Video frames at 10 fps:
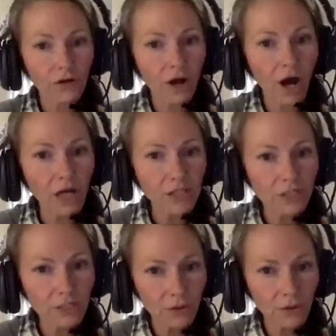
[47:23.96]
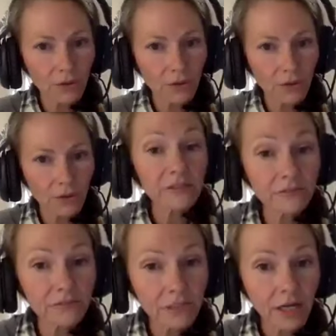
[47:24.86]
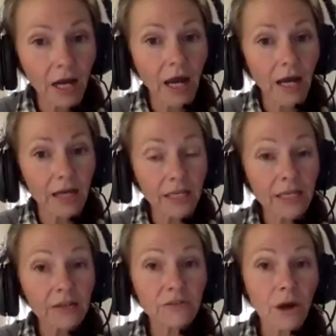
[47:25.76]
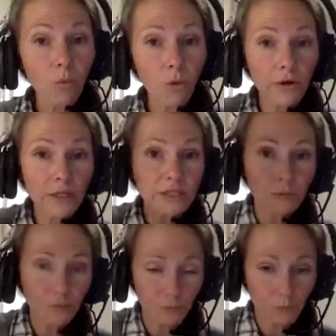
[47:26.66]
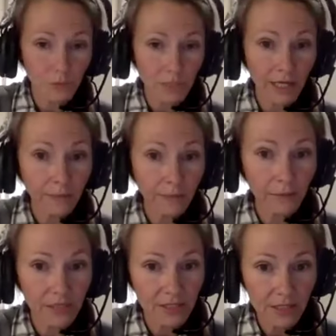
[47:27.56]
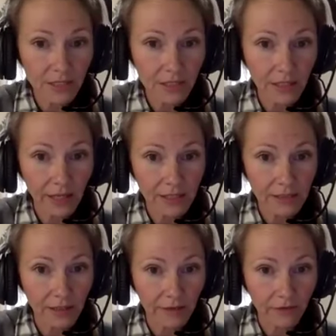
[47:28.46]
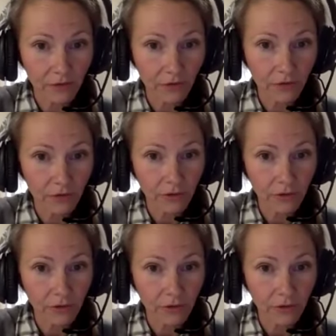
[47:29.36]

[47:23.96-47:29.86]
not to do it if I wanted to take my business to the next level.